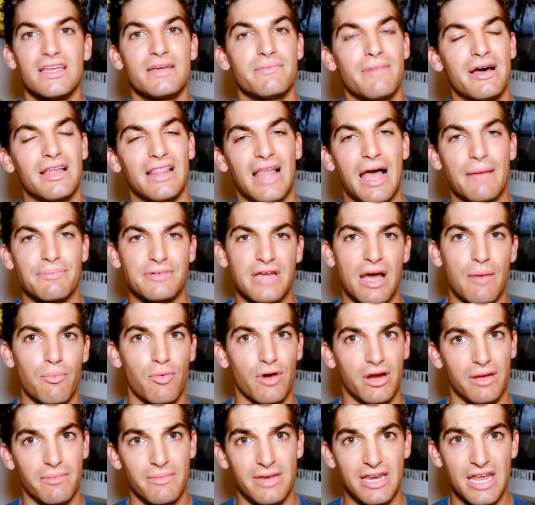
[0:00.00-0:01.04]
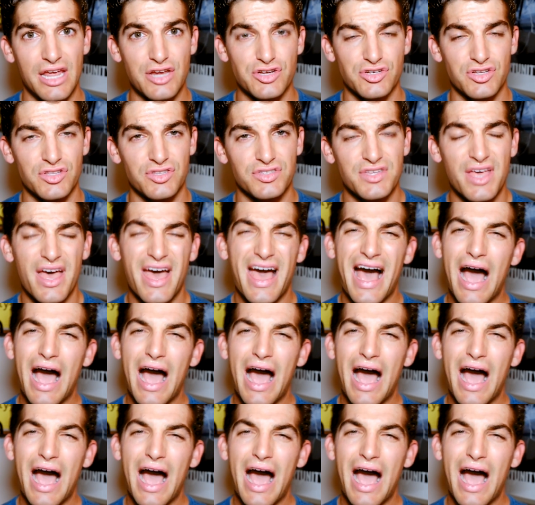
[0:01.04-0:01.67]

into my laptop recommendations,